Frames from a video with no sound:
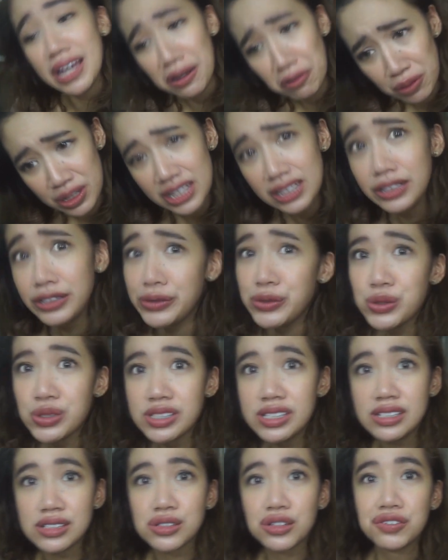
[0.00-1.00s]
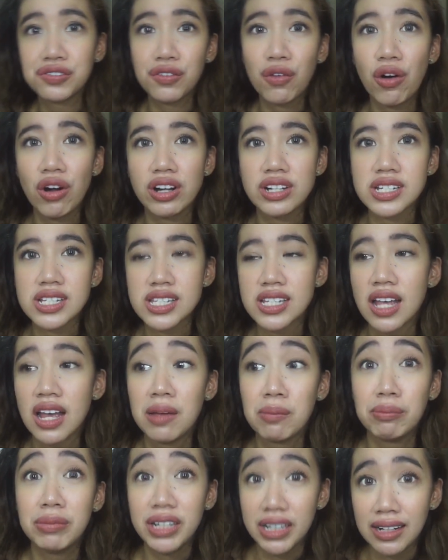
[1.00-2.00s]
I will use this, of course.
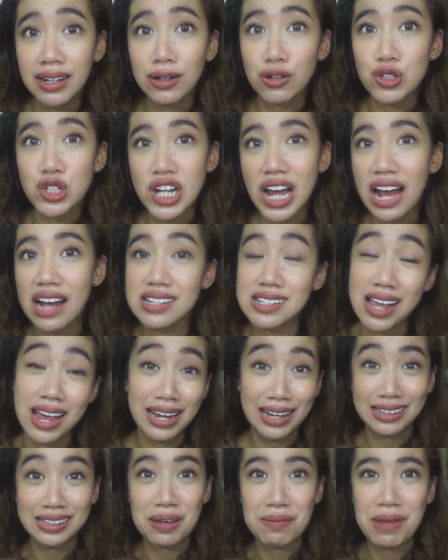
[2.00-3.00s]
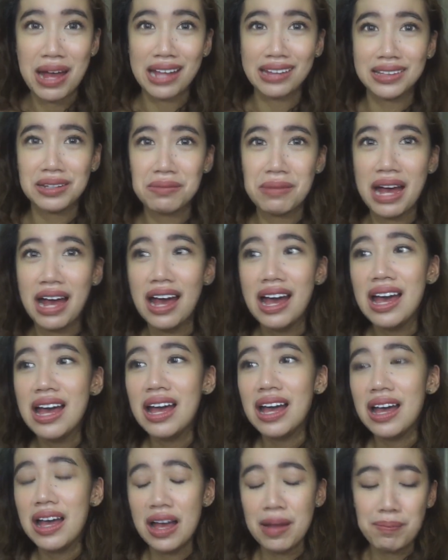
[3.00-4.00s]
Binili ko siya, sayang naman, di ba?
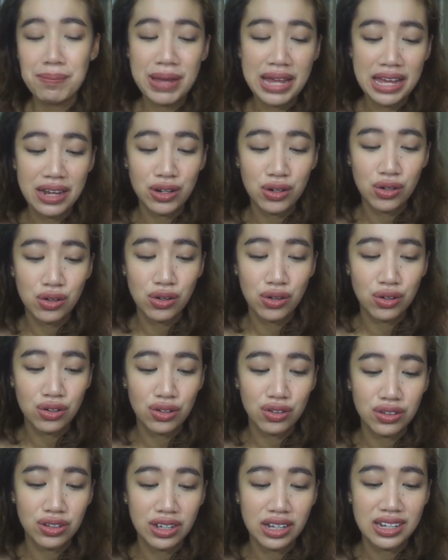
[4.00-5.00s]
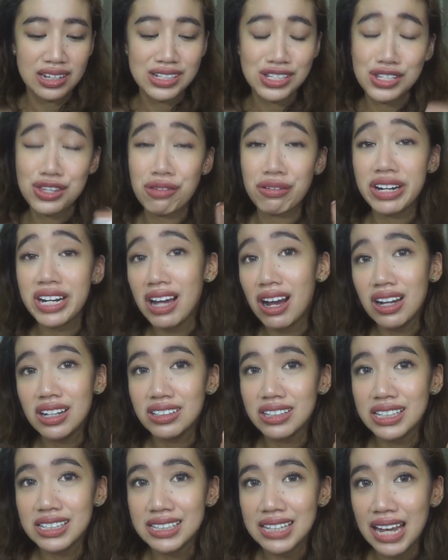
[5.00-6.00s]
Pero, it's
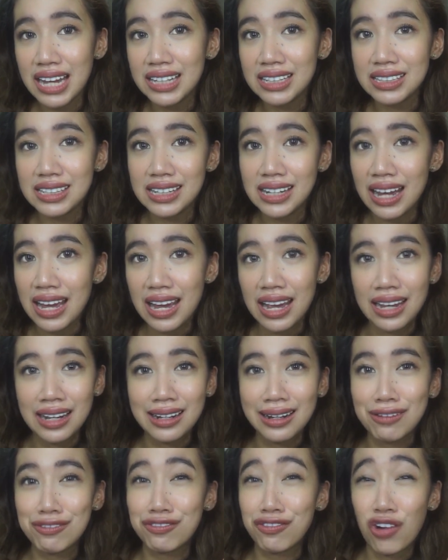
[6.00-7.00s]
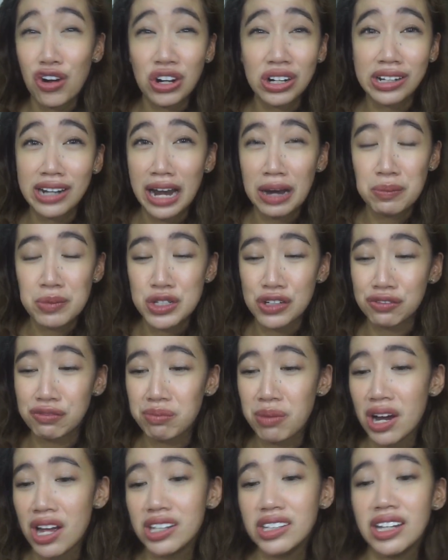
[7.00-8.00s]
$399, 4 grams of
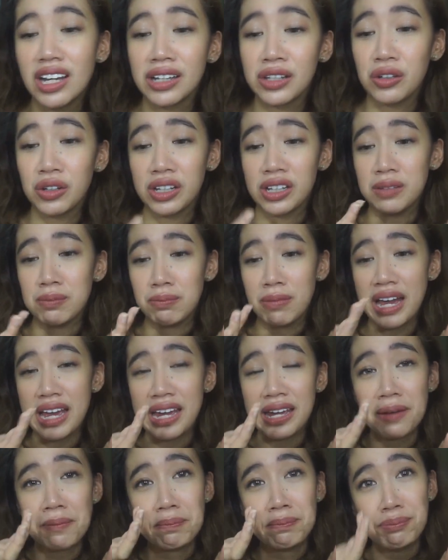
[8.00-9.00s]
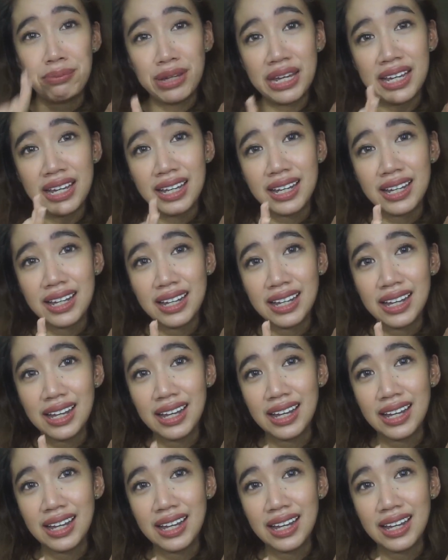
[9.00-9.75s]
product. You can buy a big